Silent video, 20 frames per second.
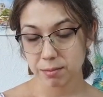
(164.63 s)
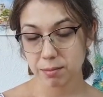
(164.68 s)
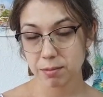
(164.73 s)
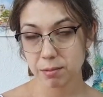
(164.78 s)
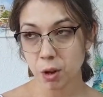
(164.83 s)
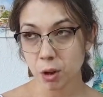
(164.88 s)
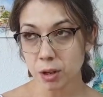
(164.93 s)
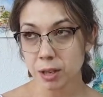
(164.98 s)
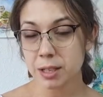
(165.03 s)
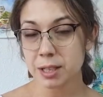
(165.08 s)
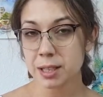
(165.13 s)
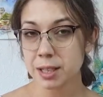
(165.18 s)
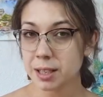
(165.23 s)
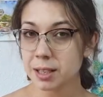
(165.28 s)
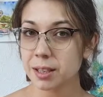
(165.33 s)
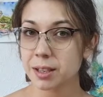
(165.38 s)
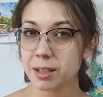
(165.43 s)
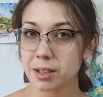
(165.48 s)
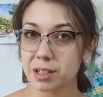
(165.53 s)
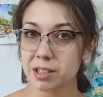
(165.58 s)
Honestly,
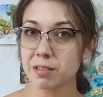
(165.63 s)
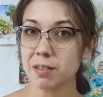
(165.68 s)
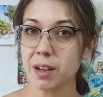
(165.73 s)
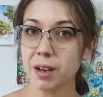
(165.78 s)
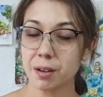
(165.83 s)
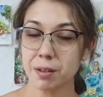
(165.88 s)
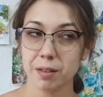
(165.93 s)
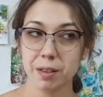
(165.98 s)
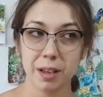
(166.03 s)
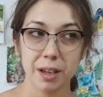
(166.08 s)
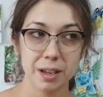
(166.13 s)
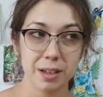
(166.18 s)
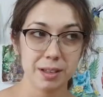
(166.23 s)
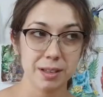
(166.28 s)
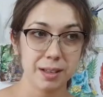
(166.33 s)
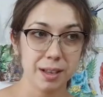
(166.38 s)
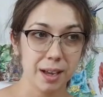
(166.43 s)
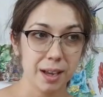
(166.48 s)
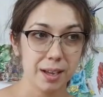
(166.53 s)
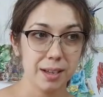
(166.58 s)
there's a lot of
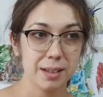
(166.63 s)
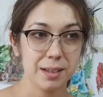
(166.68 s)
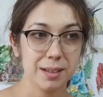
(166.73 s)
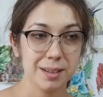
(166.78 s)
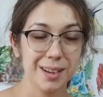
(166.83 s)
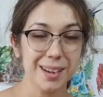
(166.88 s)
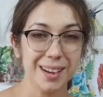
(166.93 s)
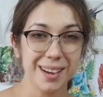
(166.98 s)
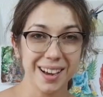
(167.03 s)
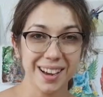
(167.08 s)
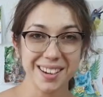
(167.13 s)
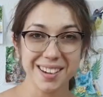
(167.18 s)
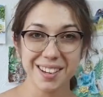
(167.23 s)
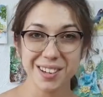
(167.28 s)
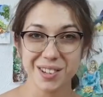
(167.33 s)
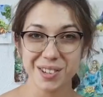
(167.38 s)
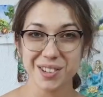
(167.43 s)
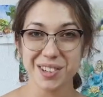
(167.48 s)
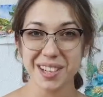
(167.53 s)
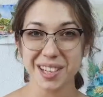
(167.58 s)
things that I
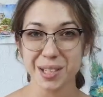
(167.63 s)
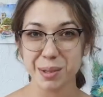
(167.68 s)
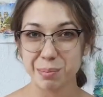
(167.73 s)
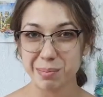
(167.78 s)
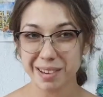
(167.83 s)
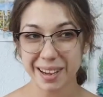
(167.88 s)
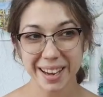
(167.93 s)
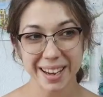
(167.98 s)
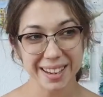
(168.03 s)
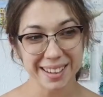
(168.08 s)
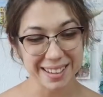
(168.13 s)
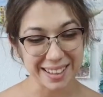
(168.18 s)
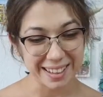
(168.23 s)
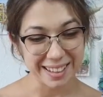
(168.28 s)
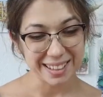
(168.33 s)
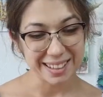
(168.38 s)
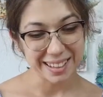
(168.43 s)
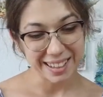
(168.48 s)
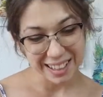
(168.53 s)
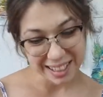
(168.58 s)
need to explain
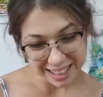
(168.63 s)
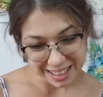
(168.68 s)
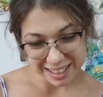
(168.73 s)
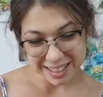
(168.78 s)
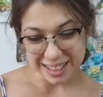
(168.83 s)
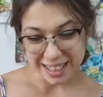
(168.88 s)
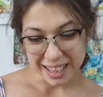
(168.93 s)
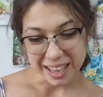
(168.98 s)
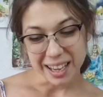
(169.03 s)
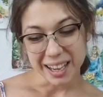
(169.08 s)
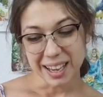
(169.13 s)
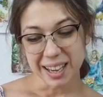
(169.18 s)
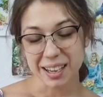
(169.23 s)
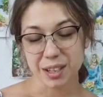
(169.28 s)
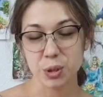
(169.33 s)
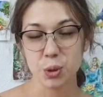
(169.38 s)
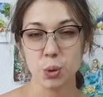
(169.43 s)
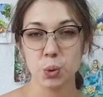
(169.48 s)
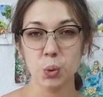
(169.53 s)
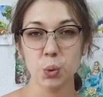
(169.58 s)
that lead
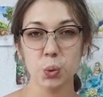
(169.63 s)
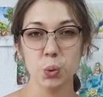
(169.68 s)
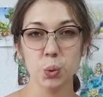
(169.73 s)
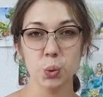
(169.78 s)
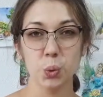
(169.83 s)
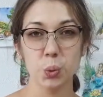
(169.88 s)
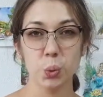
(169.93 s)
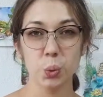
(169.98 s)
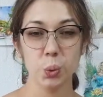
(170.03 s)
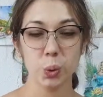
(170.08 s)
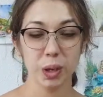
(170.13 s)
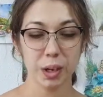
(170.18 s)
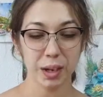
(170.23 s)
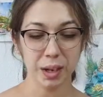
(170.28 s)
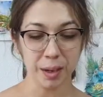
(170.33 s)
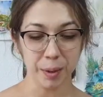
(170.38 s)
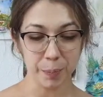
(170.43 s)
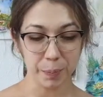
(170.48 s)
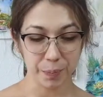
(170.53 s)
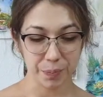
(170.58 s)
to
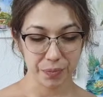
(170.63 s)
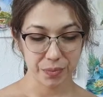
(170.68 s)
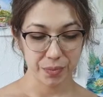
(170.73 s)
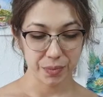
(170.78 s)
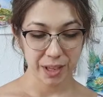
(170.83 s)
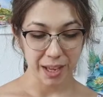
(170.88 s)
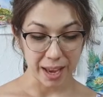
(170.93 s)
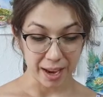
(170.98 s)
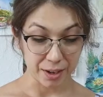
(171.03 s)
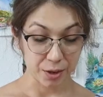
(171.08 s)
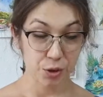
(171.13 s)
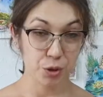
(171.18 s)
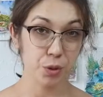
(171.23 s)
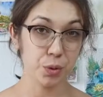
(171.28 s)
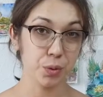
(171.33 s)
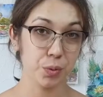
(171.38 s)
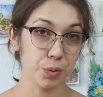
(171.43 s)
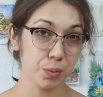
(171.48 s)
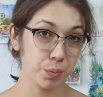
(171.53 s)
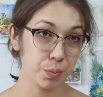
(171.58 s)
the
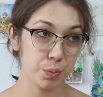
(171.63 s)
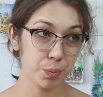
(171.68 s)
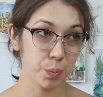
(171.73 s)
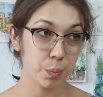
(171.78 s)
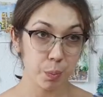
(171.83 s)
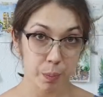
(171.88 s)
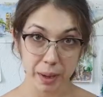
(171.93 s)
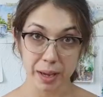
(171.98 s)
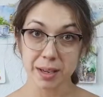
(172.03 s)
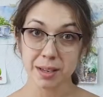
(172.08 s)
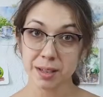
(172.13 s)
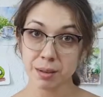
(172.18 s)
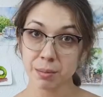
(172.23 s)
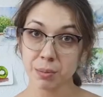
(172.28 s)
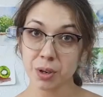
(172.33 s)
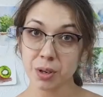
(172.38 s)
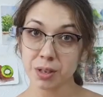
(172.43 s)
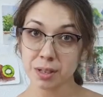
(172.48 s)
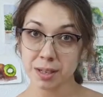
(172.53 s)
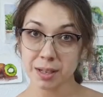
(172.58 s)
actual painting
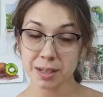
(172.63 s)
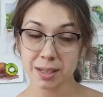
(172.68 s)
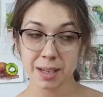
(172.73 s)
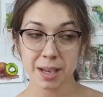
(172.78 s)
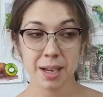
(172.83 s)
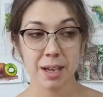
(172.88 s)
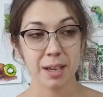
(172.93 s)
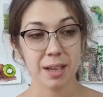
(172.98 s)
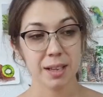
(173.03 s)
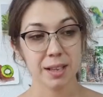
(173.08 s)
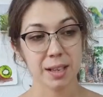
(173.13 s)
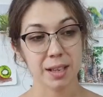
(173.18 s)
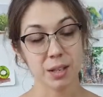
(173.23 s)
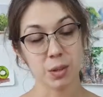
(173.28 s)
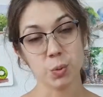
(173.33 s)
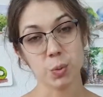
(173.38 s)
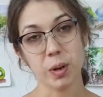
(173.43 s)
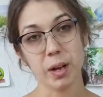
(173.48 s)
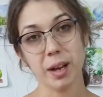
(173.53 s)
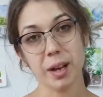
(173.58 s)
process.
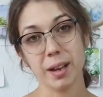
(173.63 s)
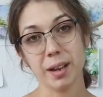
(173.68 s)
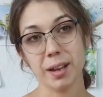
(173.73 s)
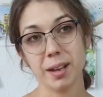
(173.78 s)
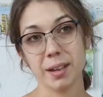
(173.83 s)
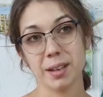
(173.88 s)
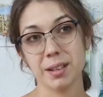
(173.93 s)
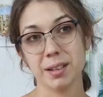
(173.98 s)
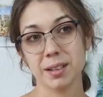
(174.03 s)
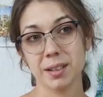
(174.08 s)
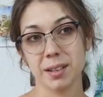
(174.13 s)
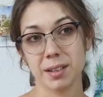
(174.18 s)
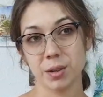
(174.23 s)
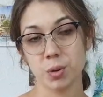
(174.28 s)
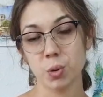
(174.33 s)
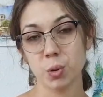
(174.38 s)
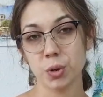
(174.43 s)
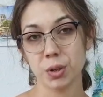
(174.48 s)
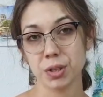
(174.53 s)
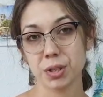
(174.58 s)
That's why the
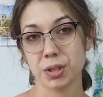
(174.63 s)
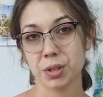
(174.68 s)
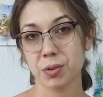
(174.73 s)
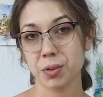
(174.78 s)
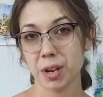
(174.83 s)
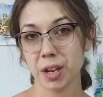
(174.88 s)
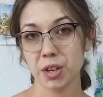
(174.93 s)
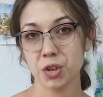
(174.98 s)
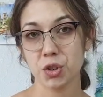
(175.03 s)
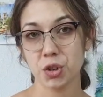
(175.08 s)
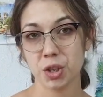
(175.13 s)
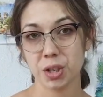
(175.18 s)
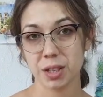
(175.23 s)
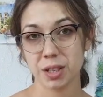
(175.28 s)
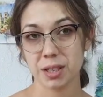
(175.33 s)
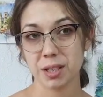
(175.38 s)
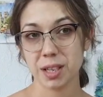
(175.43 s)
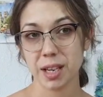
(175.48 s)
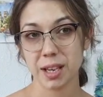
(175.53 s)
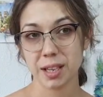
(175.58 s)
course
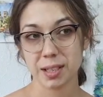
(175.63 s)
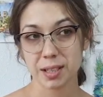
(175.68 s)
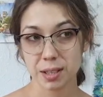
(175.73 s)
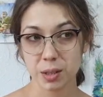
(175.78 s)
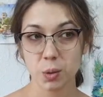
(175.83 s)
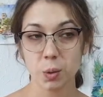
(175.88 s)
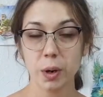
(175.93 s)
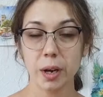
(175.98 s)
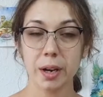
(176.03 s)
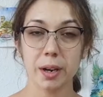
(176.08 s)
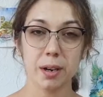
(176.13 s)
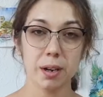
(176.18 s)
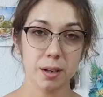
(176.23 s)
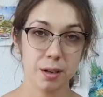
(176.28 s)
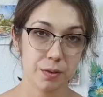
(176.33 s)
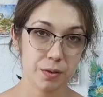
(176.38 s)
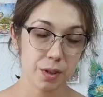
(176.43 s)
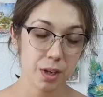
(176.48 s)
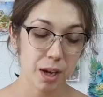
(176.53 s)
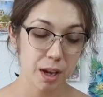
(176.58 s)
creation takes quite a lot
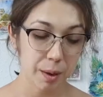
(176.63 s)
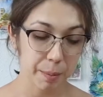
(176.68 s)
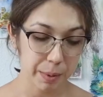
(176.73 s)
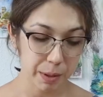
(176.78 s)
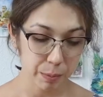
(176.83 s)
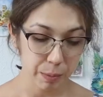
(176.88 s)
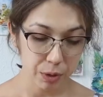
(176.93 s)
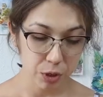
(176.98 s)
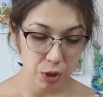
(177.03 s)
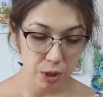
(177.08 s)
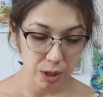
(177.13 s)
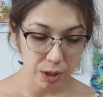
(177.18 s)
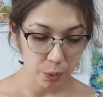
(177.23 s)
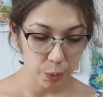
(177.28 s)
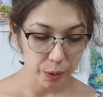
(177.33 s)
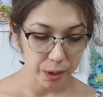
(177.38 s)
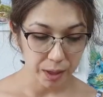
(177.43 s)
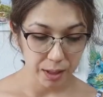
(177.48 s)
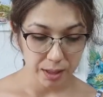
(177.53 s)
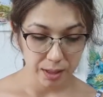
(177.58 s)
of time, especially
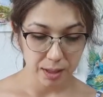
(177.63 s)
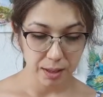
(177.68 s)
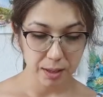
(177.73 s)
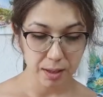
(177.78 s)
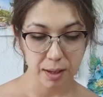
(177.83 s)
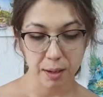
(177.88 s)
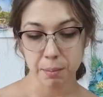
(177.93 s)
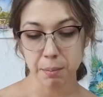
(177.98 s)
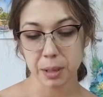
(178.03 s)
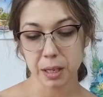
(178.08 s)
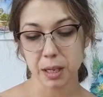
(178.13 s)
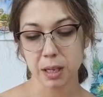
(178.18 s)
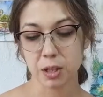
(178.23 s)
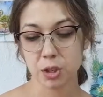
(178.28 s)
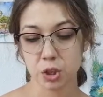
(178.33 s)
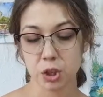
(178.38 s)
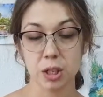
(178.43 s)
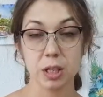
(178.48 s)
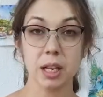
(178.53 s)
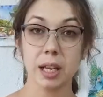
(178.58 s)
when it's a big
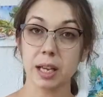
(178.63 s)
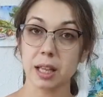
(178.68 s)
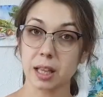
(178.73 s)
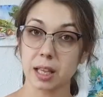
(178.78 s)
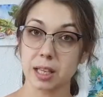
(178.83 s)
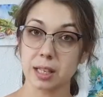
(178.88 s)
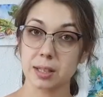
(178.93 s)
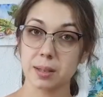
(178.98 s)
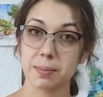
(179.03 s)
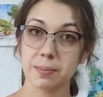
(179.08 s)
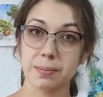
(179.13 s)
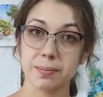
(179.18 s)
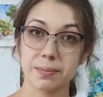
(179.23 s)
sheet like this.